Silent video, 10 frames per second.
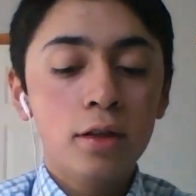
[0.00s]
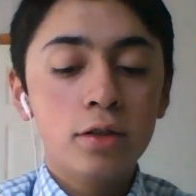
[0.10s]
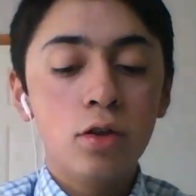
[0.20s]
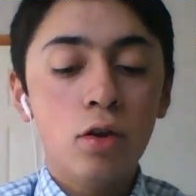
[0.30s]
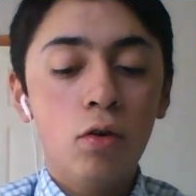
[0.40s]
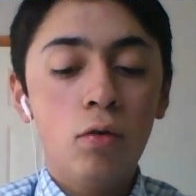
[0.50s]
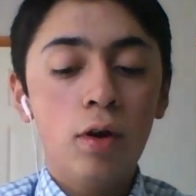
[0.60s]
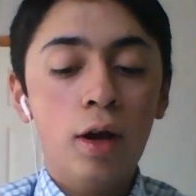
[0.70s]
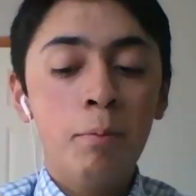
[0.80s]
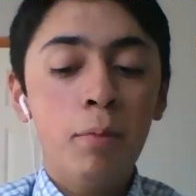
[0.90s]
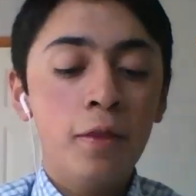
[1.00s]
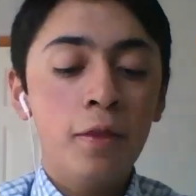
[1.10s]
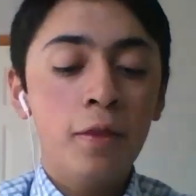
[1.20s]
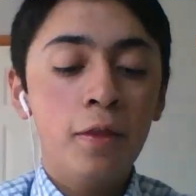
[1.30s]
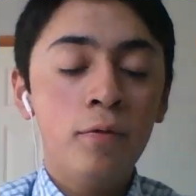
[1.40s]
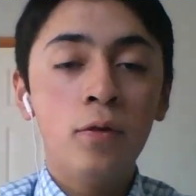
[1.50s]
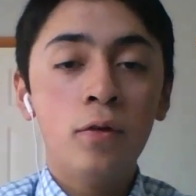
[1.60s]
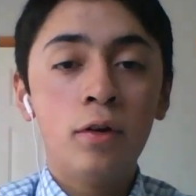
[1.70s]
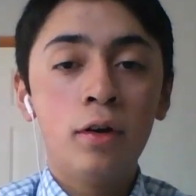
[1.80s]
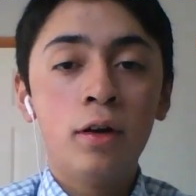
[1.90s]
So I'm very thankful
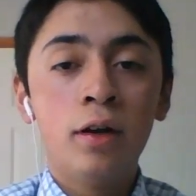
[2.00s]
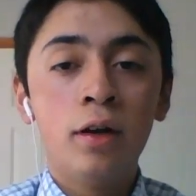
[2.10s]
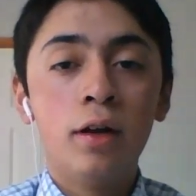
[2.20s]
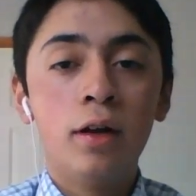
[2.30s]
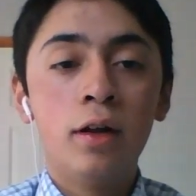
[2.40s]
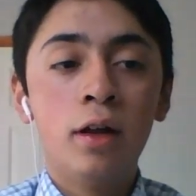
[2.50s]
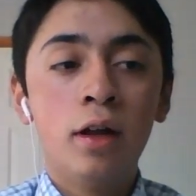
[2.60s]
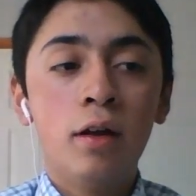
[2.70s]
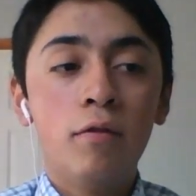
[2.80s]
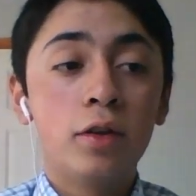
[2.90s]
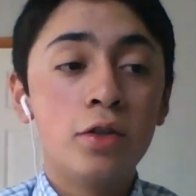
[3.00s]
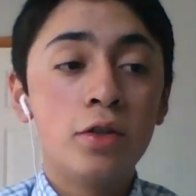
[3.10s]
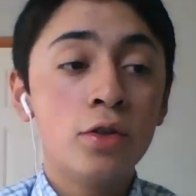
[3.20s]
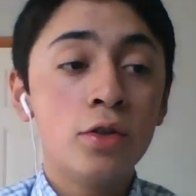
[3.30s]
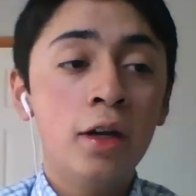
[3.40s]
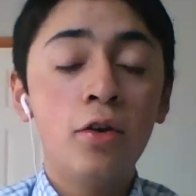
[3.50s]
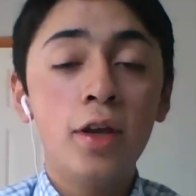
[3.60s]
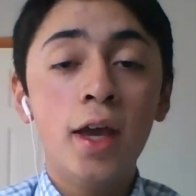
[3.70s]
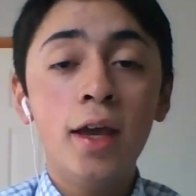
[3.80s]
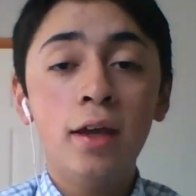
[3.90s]
for for the church here in
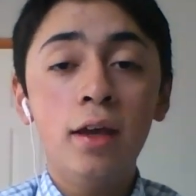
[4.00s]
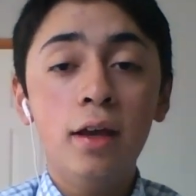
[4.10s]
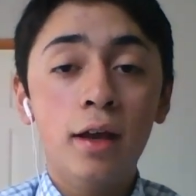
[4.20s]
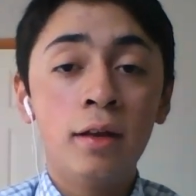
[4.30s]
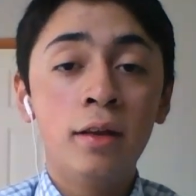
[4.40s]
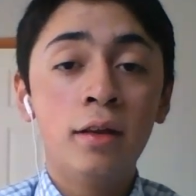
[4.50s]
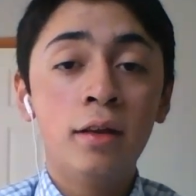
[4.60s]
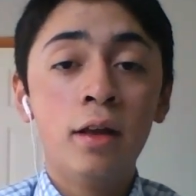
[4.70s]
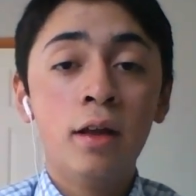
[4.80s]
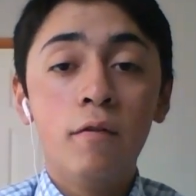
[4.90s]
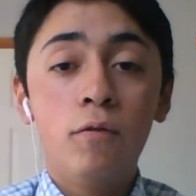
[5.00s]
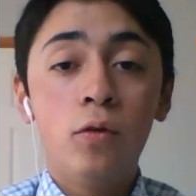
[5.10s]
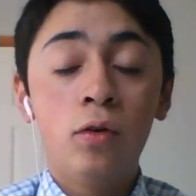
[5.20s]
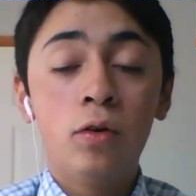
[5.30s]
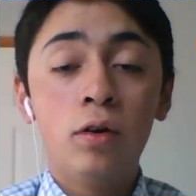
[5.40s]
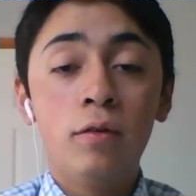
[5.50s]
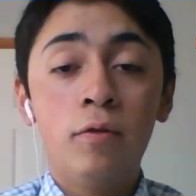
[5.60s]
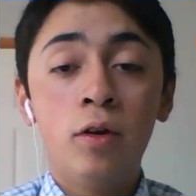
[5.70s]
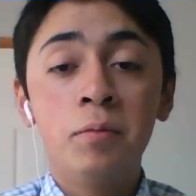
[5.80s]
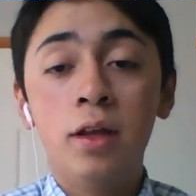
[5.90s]
Coyhaique and for
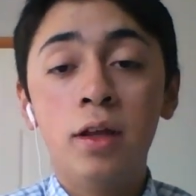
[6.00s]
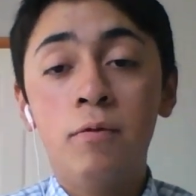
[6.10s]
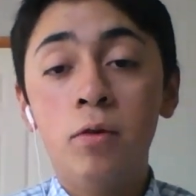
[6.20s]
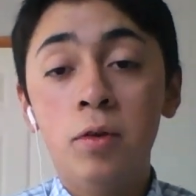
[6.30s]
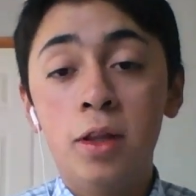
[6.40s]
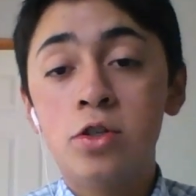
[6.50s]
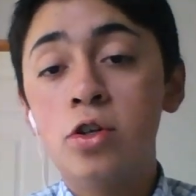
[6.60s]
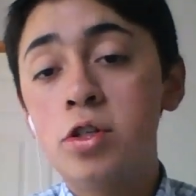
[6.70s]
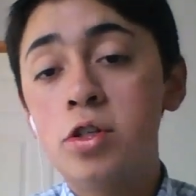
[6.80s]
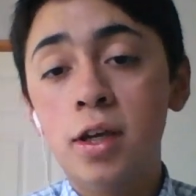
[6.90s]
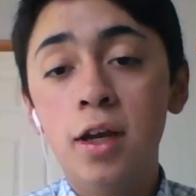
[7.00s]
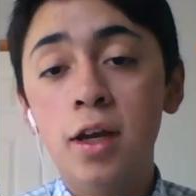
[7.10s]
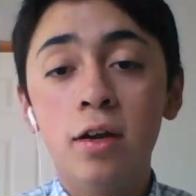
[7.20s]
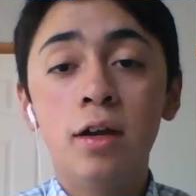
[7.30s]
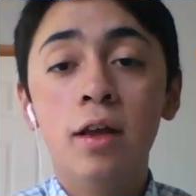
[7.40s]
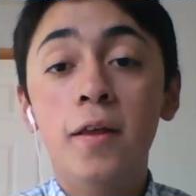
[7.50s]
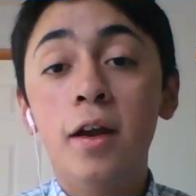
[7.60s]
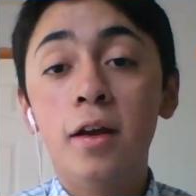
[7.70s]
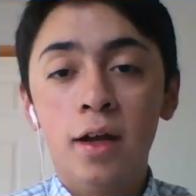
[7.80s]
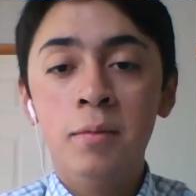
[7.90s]
from the for the church here
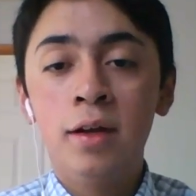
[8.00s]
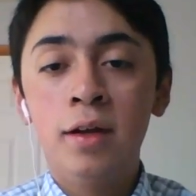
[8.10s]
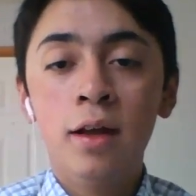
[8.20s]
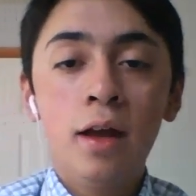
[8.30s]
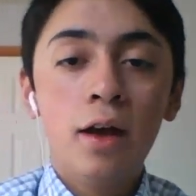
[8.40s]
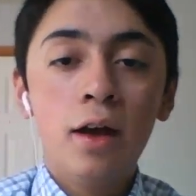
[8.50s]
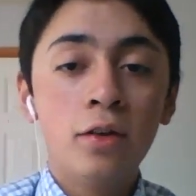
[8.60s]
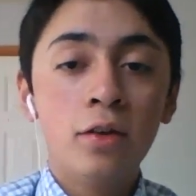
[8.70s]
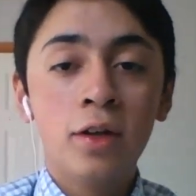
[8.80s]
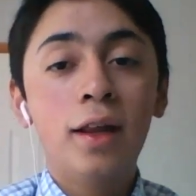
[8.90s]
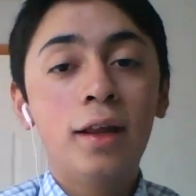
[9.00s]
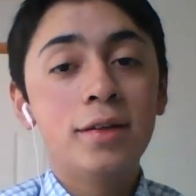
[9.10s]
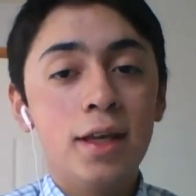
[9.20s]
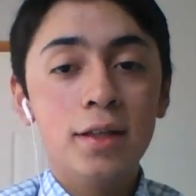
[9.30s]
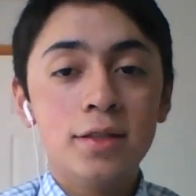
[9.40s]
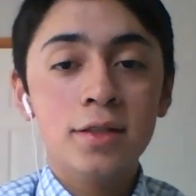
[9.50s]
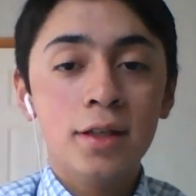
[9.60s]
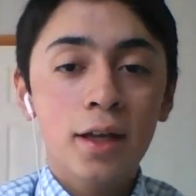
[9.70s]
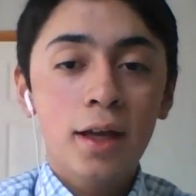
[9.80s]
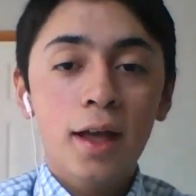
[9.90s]
there. I mean, on United States.
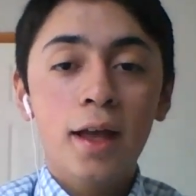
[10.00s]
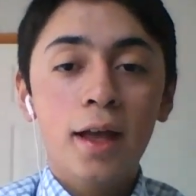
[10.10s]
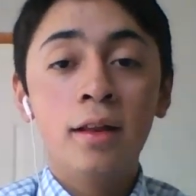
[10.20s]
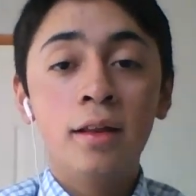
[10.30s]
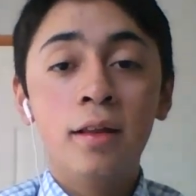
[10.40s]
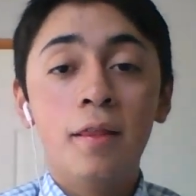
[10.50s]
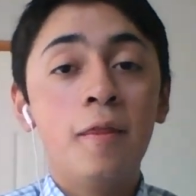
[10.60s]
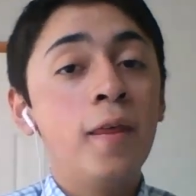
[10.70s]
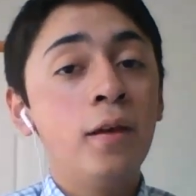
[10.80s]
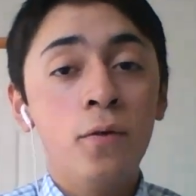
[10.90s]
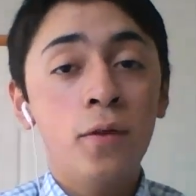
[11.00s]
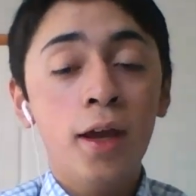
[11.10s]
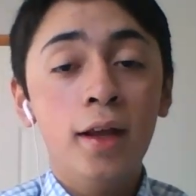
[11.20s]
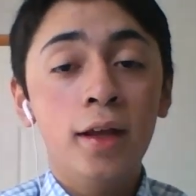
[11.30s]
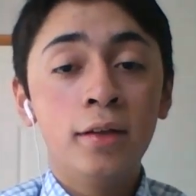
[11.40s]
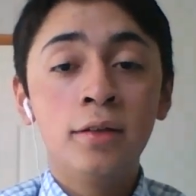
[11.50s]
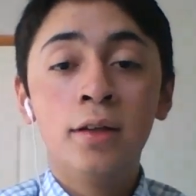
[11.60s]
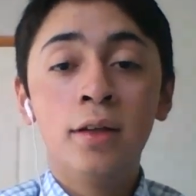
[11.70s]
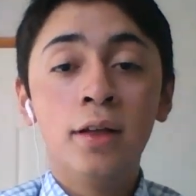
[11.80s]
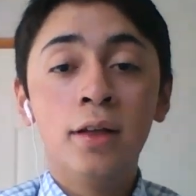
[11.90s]
And thank you for that. And
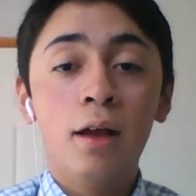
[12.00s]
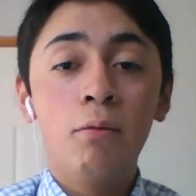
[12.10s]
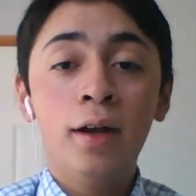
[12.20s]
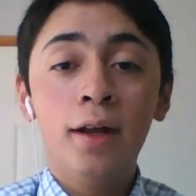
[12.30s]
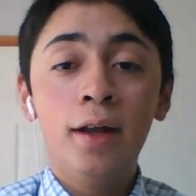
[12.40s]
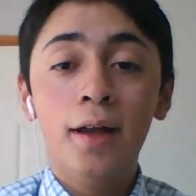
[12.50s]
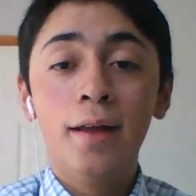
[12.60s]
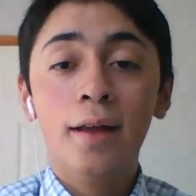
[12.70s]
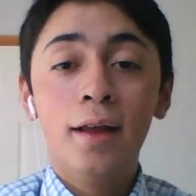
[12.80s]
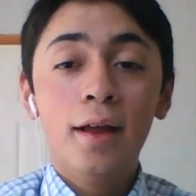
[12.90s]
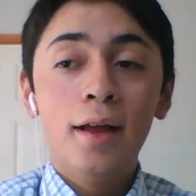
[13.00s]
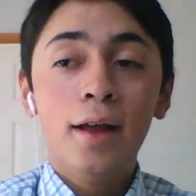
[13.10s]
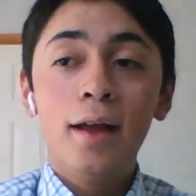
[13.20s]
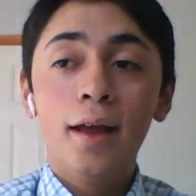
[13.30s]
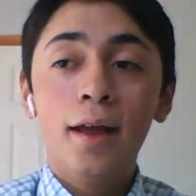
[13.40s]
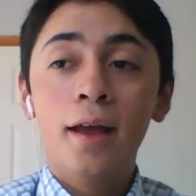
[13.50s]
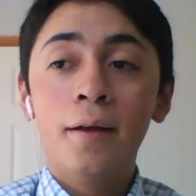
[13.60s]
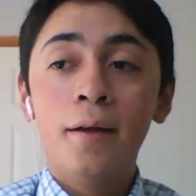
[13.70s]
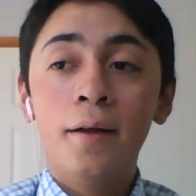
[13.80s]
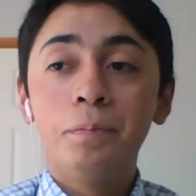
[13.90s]
I wanna uh,
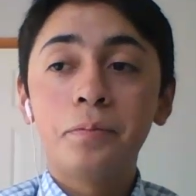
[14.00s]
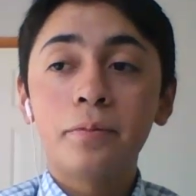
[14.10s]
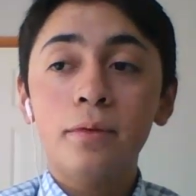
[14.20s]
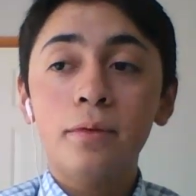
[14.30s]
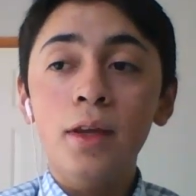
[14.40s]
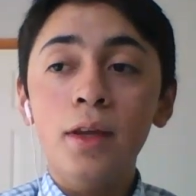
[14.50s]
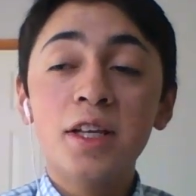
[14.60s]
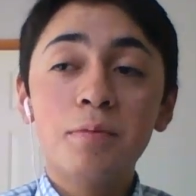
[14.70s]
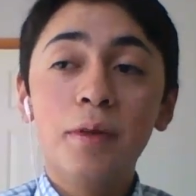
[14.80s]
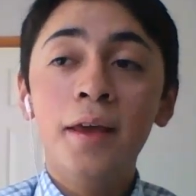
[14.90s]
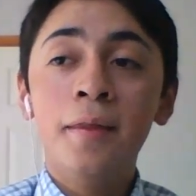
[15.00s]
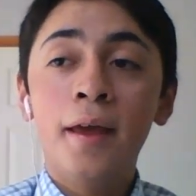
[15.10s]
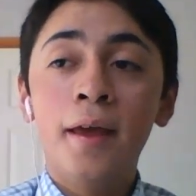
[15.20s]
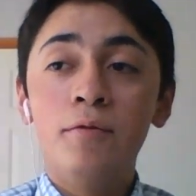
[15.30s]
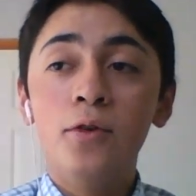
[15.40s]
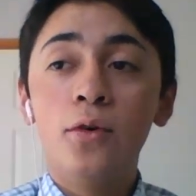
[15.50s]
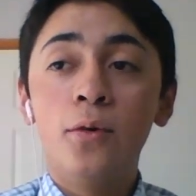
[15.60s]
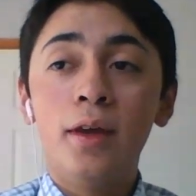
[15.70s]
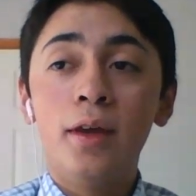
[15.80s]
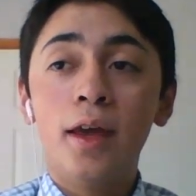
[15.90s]
explain that if you
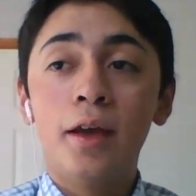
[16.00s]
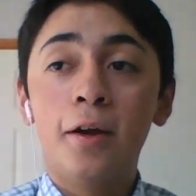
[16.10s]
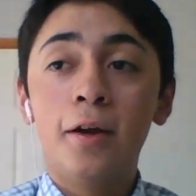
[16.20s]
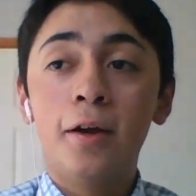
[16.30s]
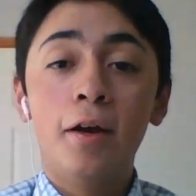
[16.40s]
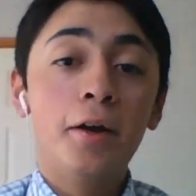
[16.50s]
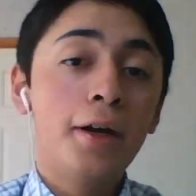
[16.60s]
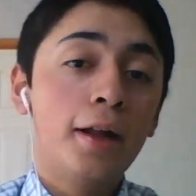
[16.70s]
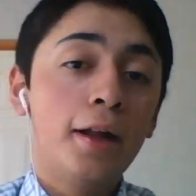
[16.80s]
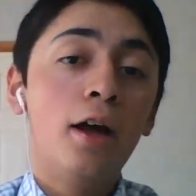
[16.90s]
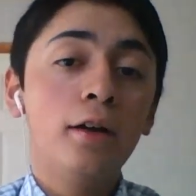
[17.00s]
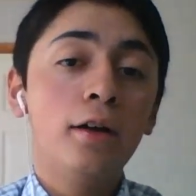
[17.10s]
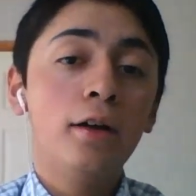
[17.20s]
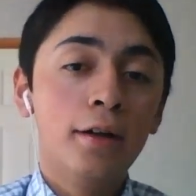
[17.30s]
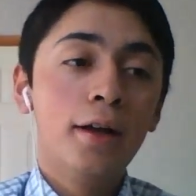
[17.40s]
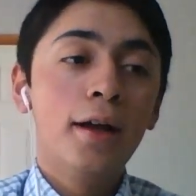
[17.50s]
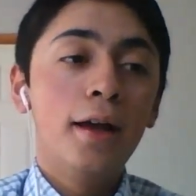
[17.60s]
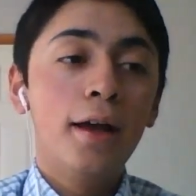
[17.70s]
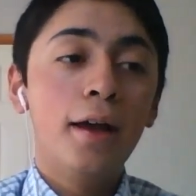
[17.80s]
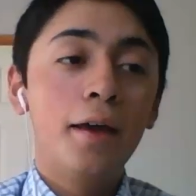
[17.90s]
uh, heard a dog,
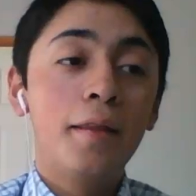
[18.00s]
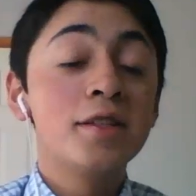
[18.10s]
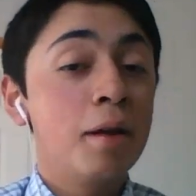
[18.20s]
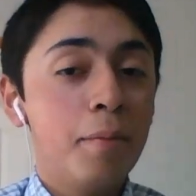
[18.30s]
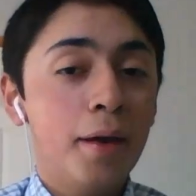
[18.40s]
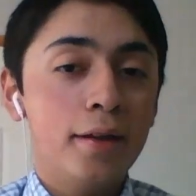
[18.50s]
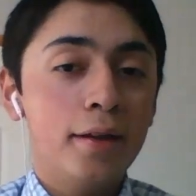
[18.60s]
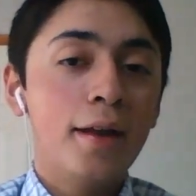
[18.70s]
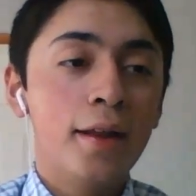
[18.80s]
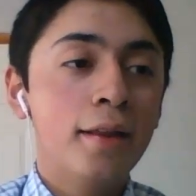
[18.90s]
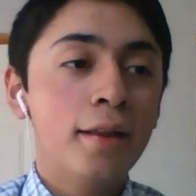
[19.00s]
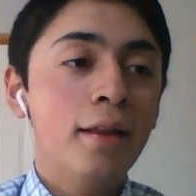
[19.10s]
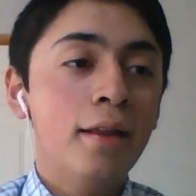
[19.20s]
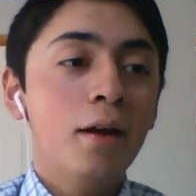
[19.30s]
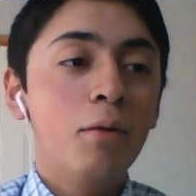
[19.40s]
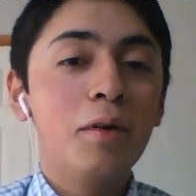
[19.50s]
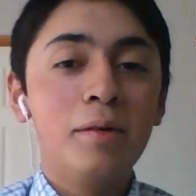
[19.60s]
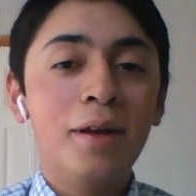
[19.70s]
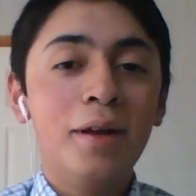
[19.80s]
uh, that's my pet and we